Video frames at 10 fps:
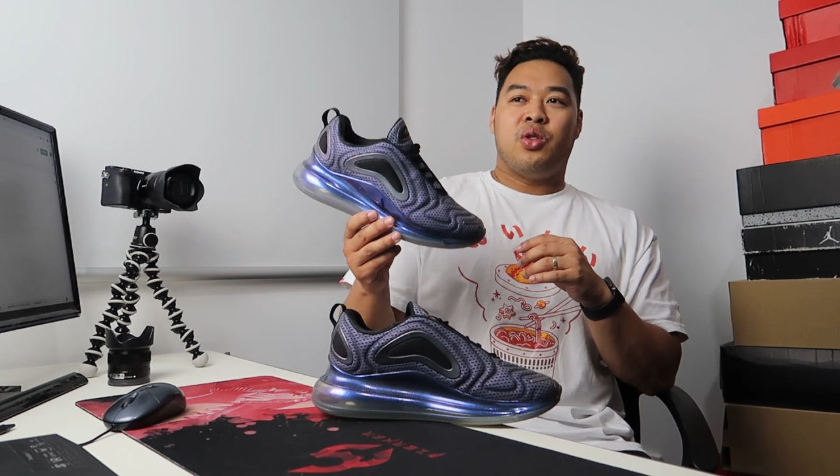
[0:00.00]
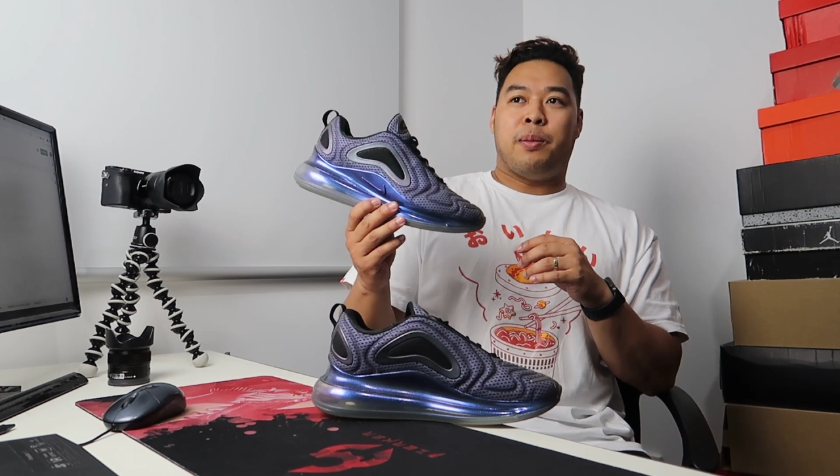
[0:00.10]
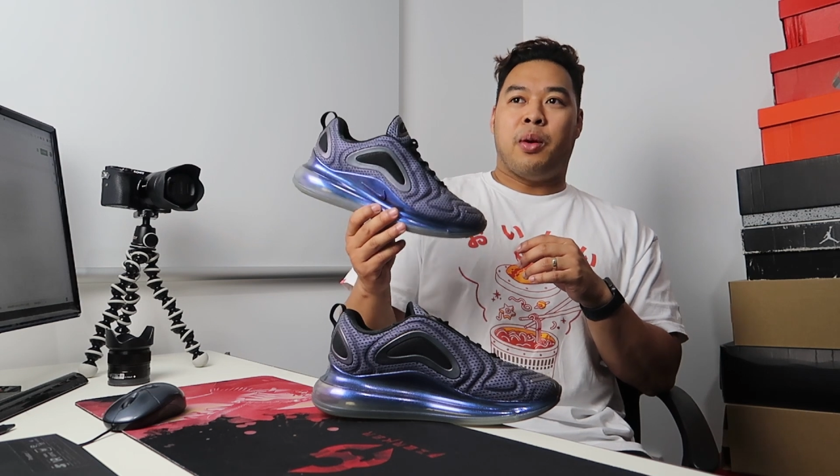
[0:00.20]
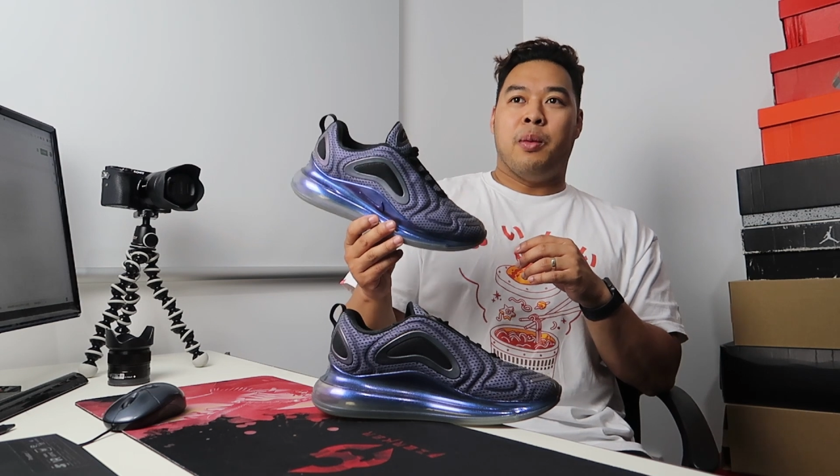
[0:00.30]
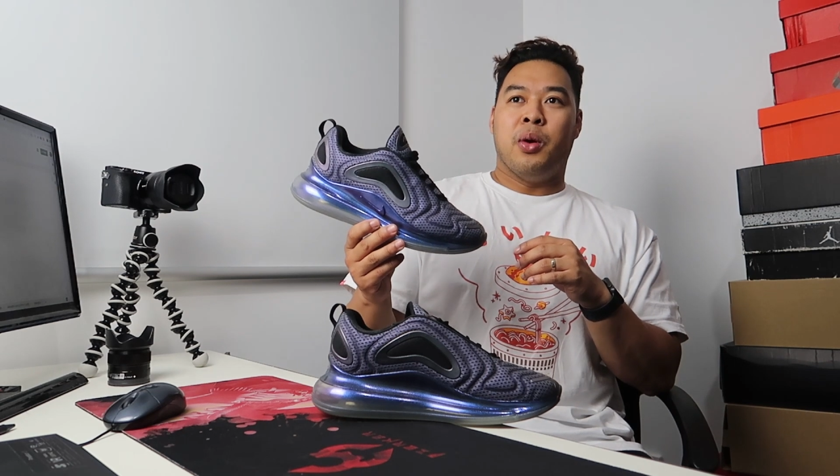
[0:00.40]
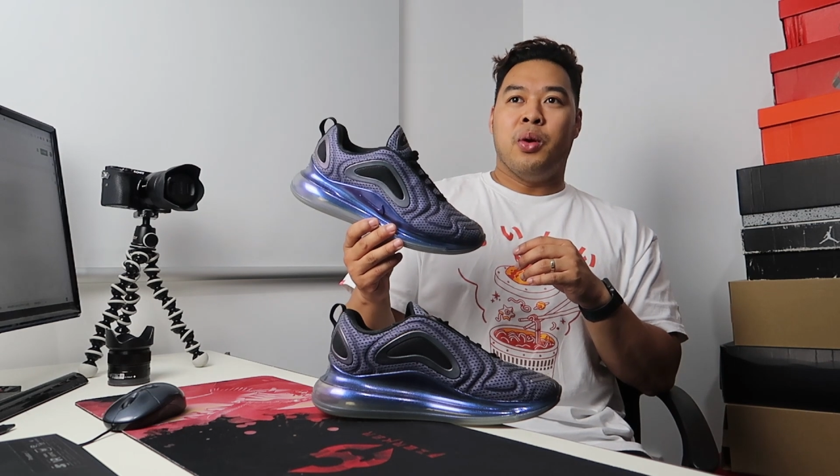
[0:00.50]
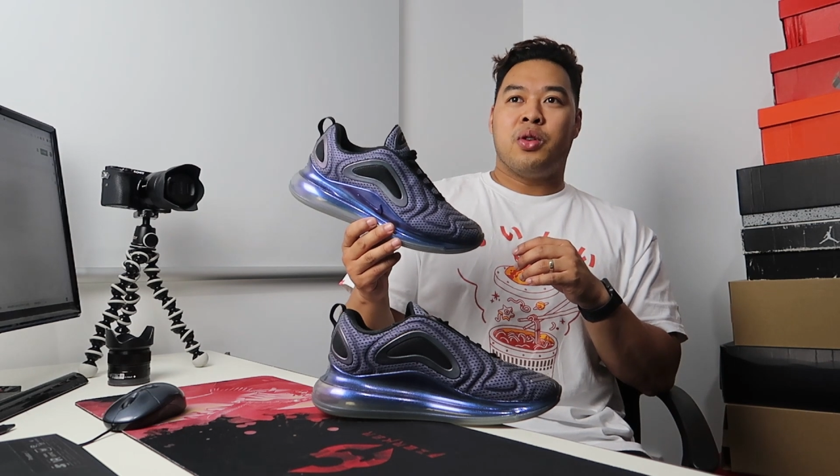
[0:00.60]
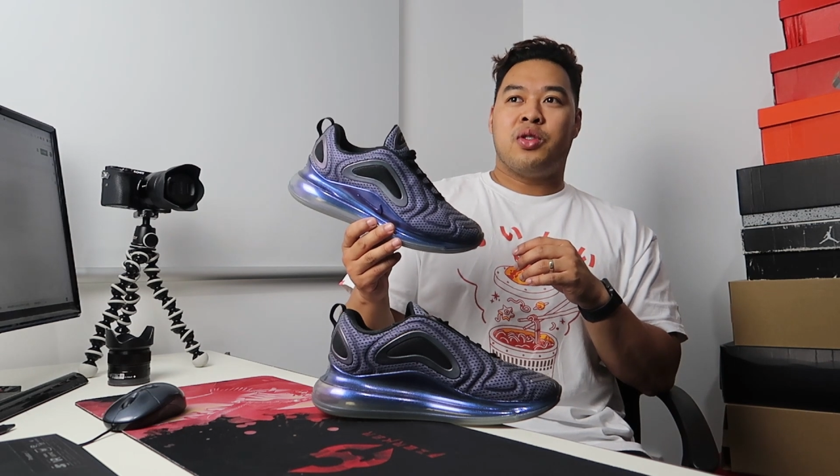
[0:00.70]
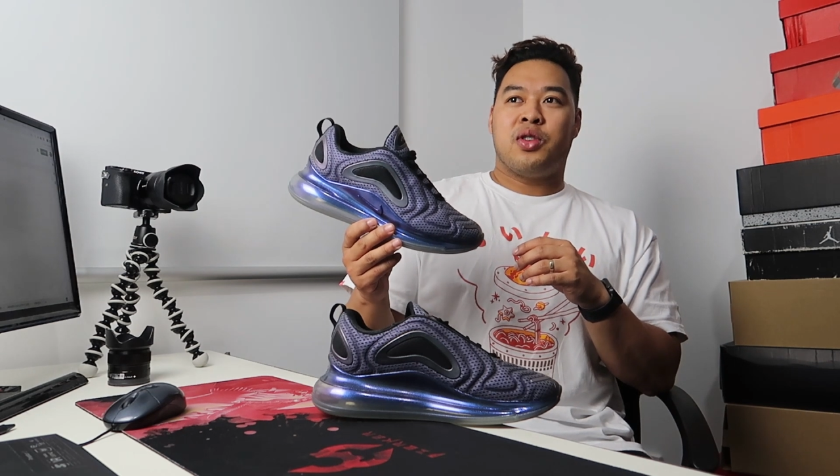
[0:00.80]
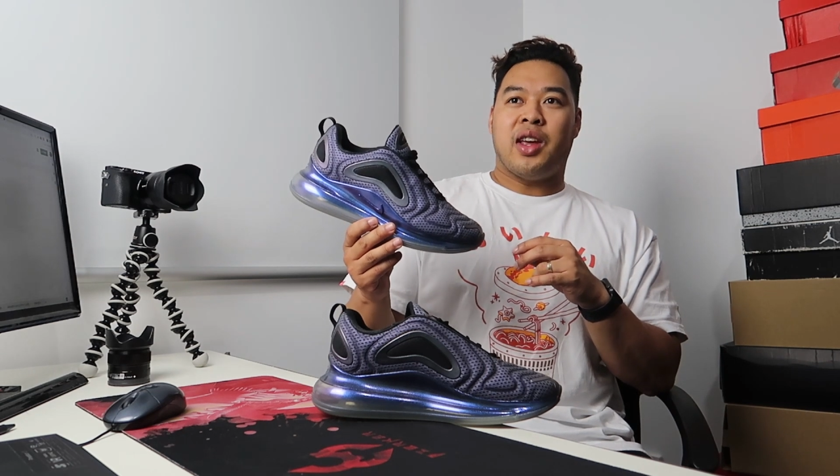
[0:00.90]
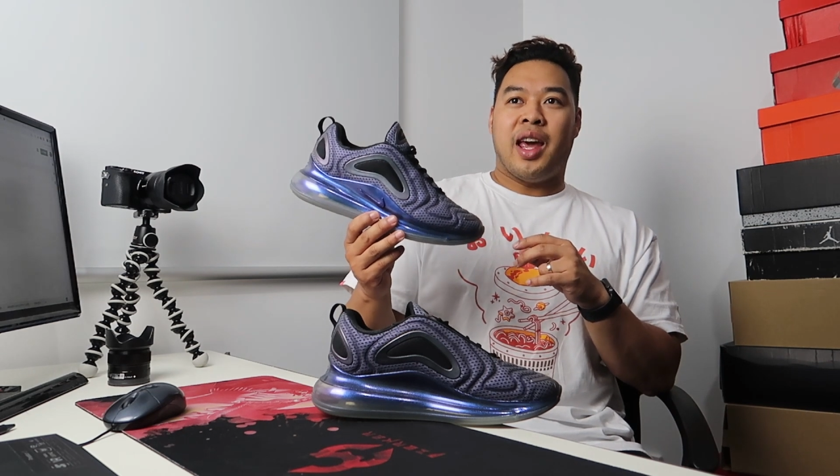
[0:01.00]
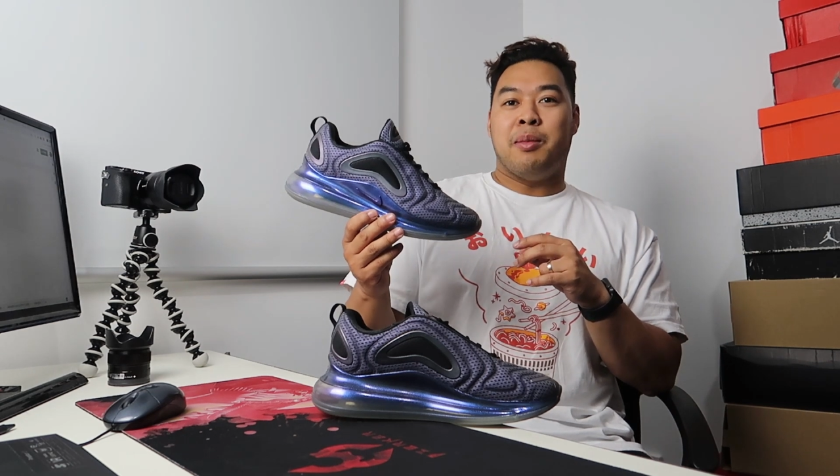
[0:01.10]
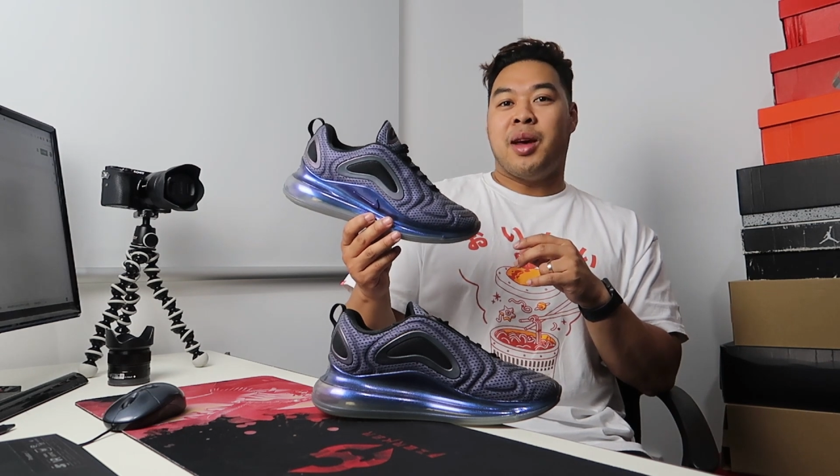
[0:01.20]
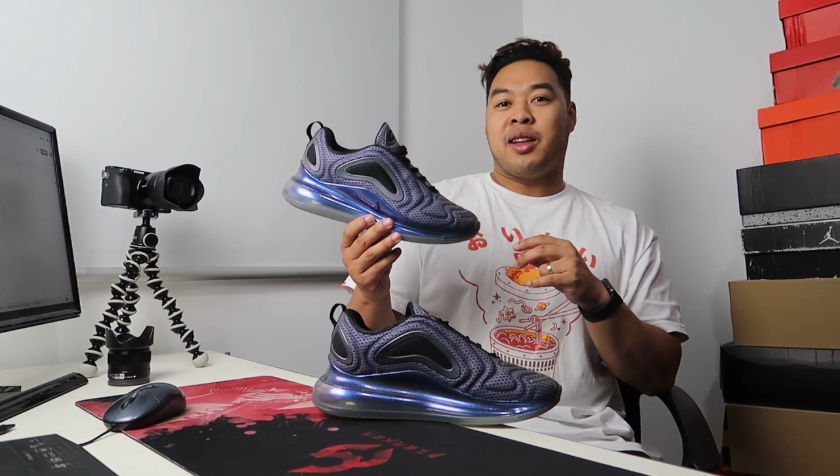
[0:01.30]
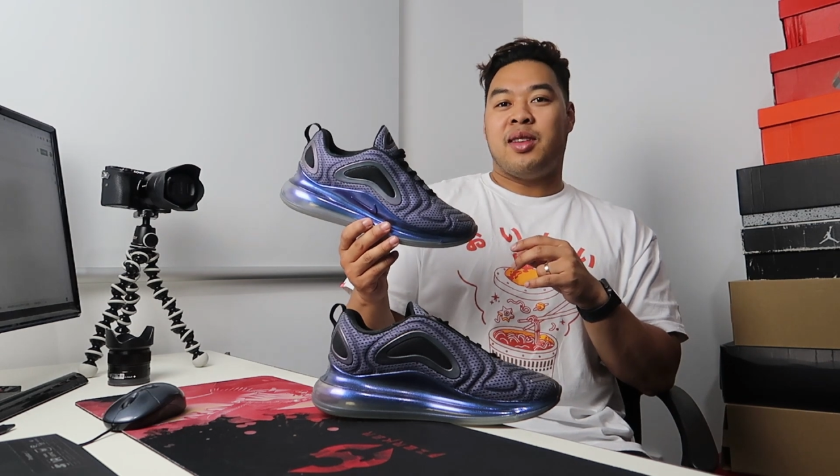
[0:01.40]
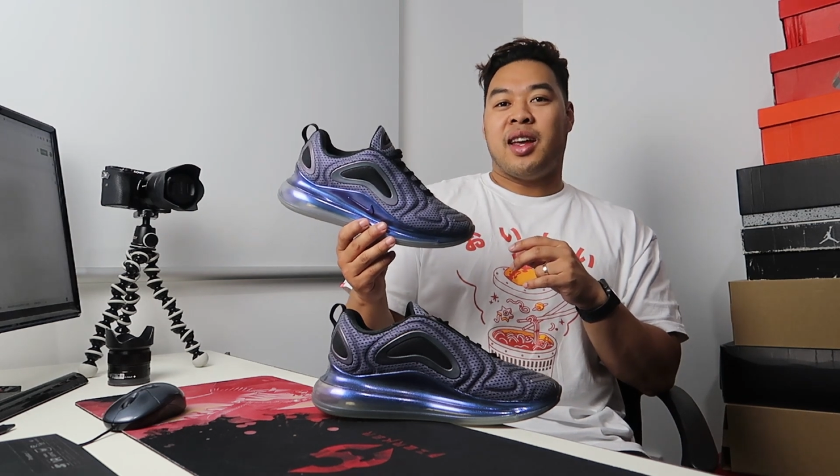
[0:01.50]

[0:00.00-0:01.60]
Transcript: to promote Air Max